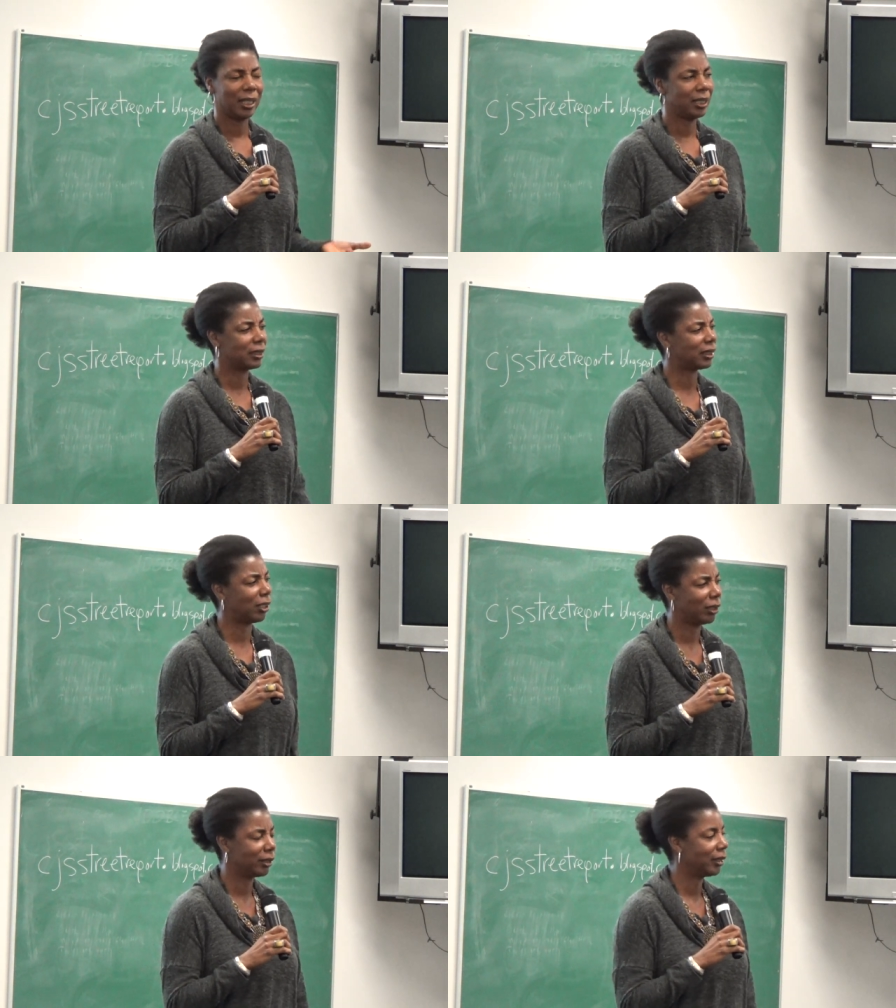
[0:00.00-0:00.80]
And
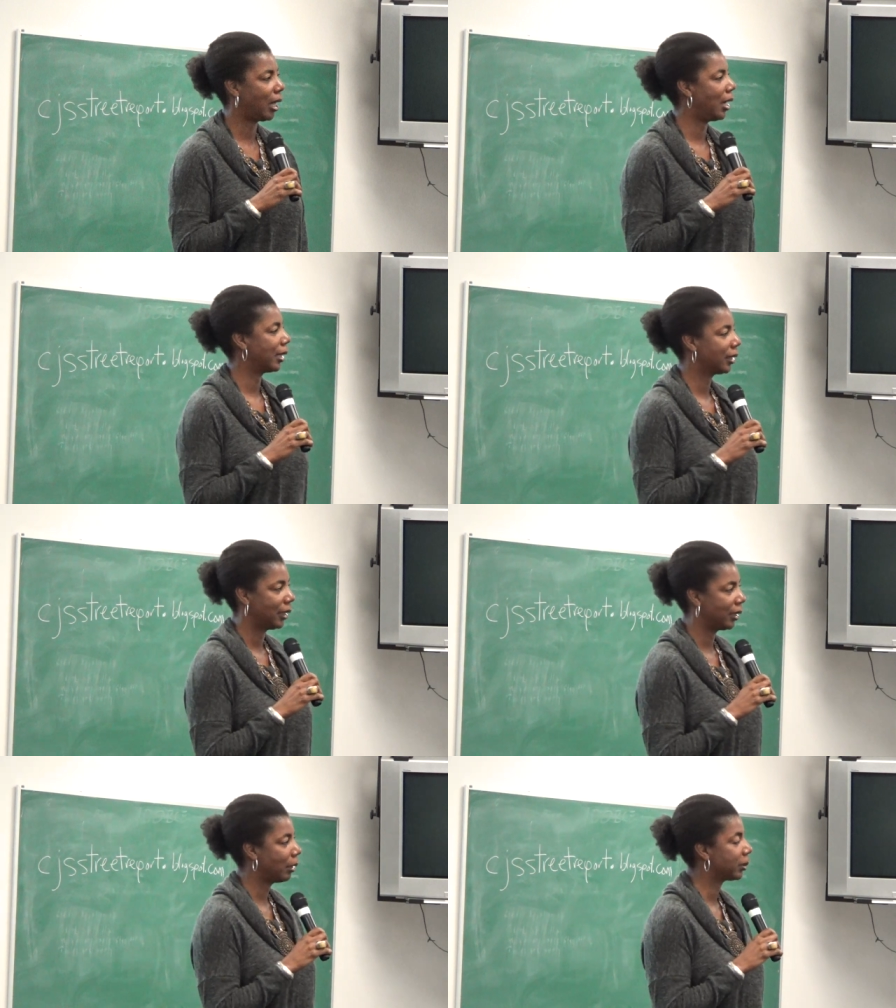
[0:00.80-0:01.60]
so, and y'all, I
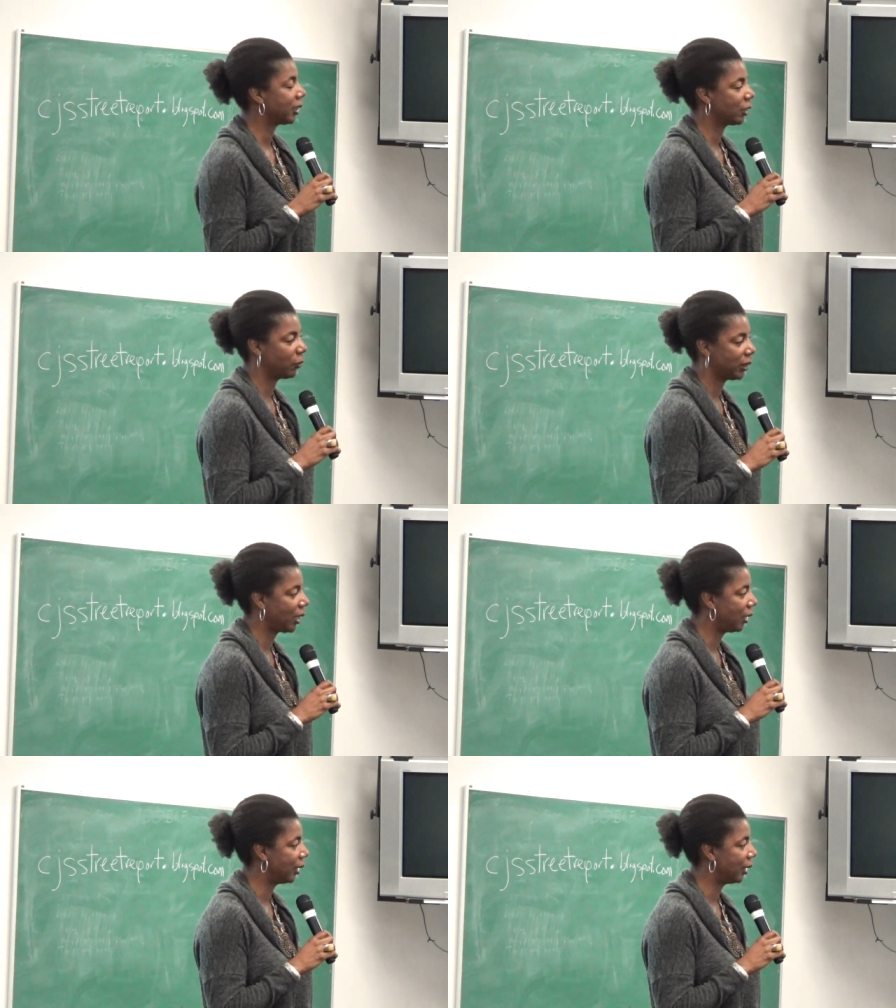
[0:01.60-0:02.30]
think, I'm six feet tall,